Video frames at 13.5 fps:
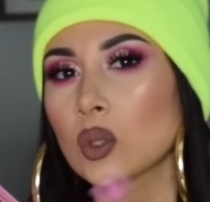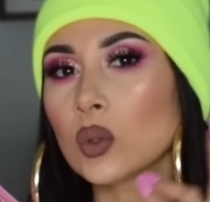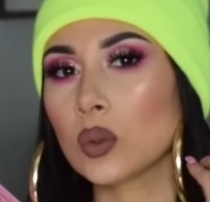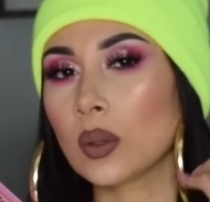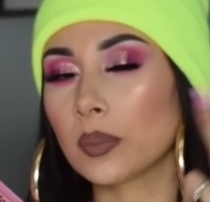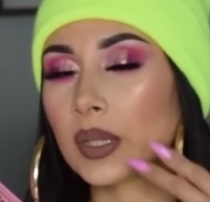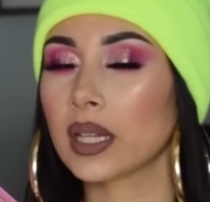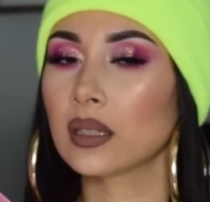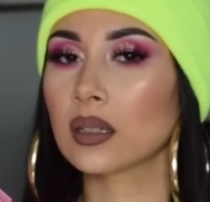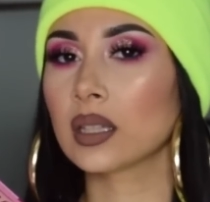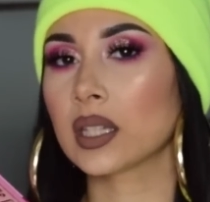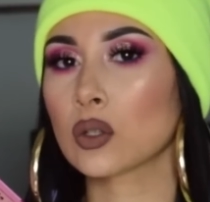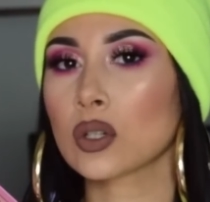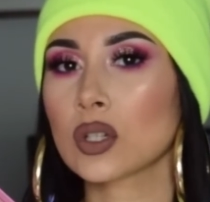to apply the
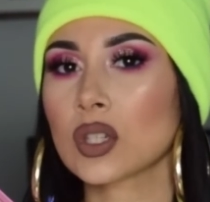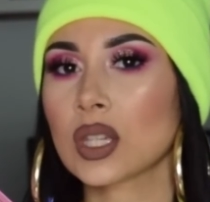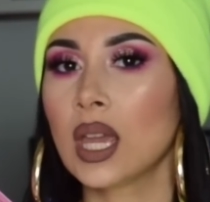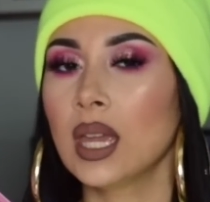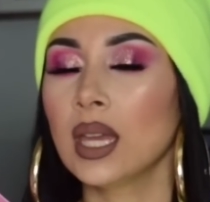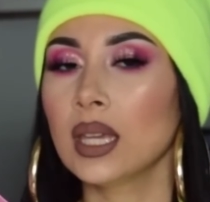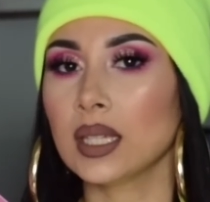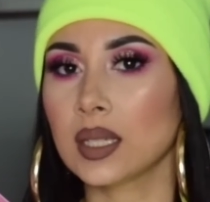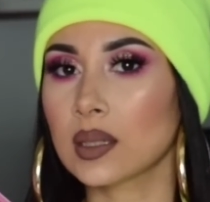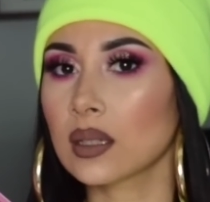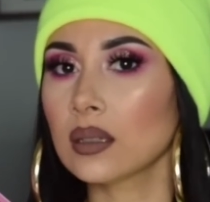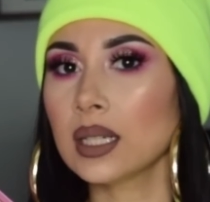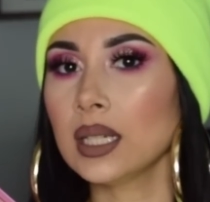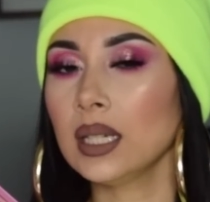glitters
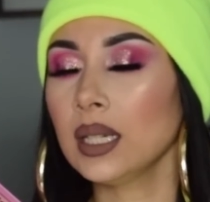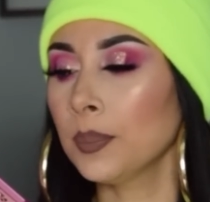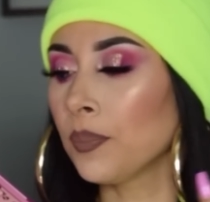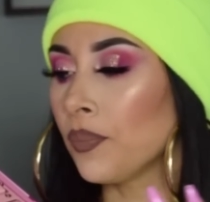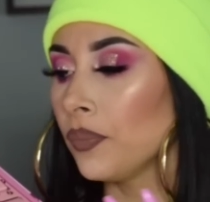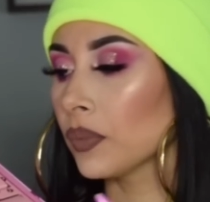easily.